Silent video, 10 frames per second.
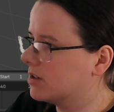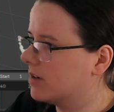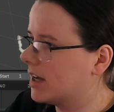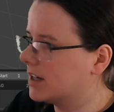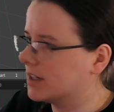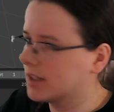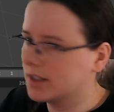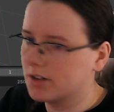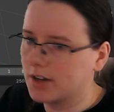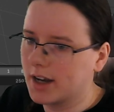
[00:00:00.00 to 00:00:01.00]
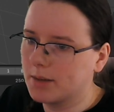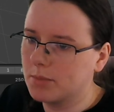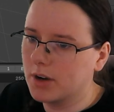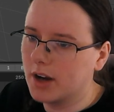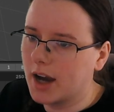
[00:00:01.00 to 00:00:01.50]
go ahead and click your
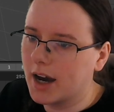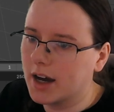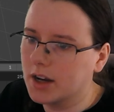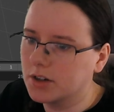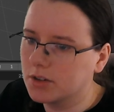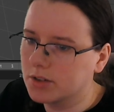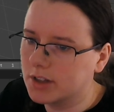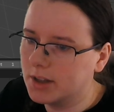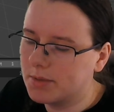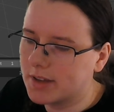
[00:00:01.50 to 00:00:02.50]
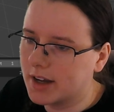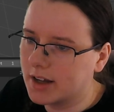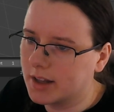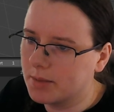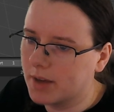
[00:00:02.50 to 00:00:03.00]
camera and go to clip start,
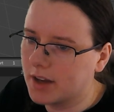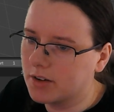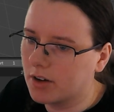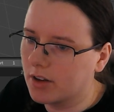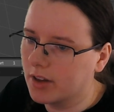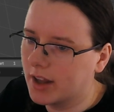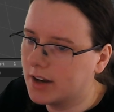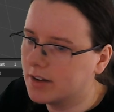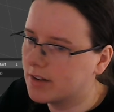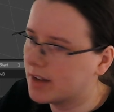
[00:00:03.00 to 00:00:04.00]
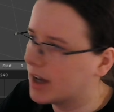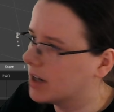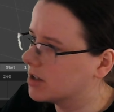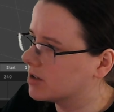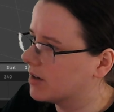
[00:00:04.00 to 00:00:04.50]
clip end on lens, and
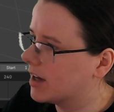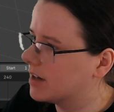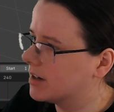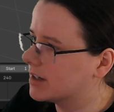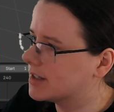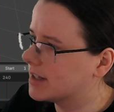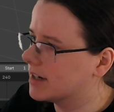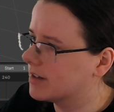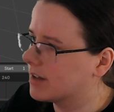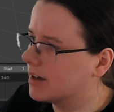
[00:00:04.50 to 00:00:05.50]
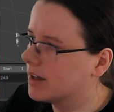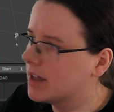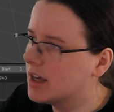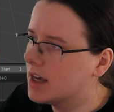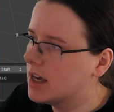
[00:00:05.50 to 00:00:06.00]
just go ahead and extend that.
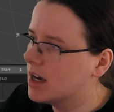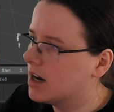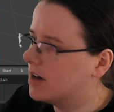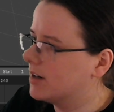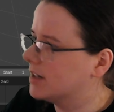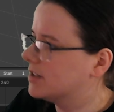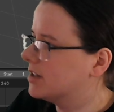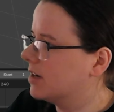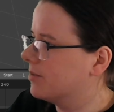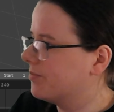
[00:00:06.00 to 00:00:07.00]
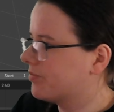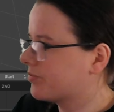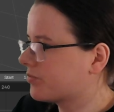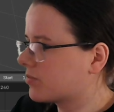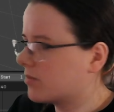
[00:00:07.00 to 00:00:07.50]
Alright, so
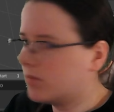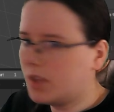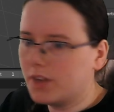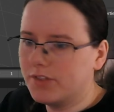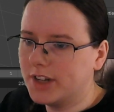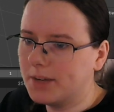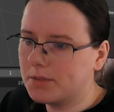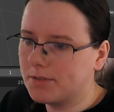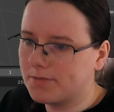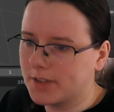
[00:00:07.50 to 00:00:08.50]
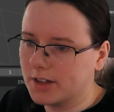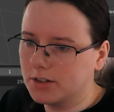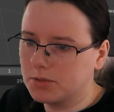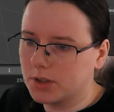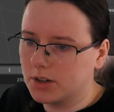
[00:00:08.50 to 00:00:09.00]
for depth of
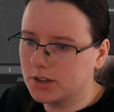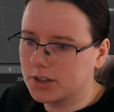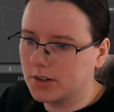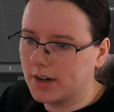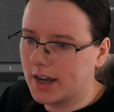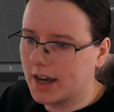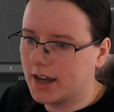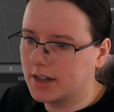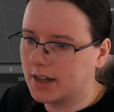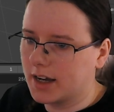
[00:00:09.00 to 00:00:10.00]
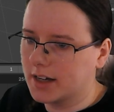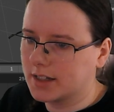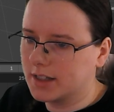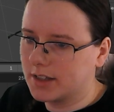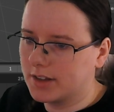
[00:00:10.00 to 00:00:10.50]
field, we're going to go ahead and
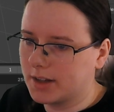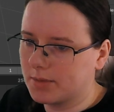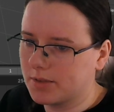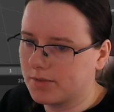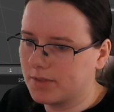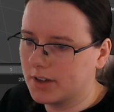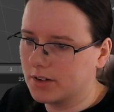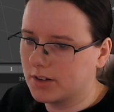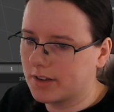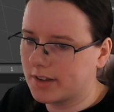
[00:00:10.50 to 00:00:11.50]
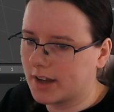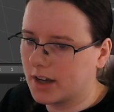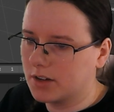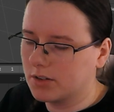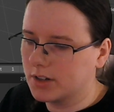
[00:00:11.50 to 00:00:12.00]
click the depth of field at the
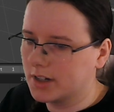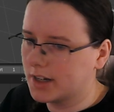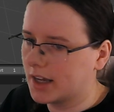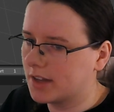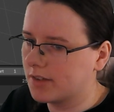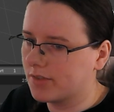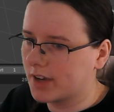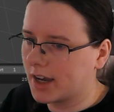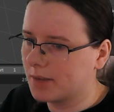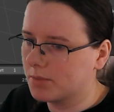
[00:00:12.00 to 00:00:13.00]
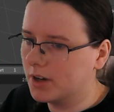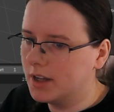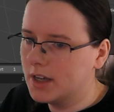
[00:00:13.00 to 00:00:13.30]
side under data for camera.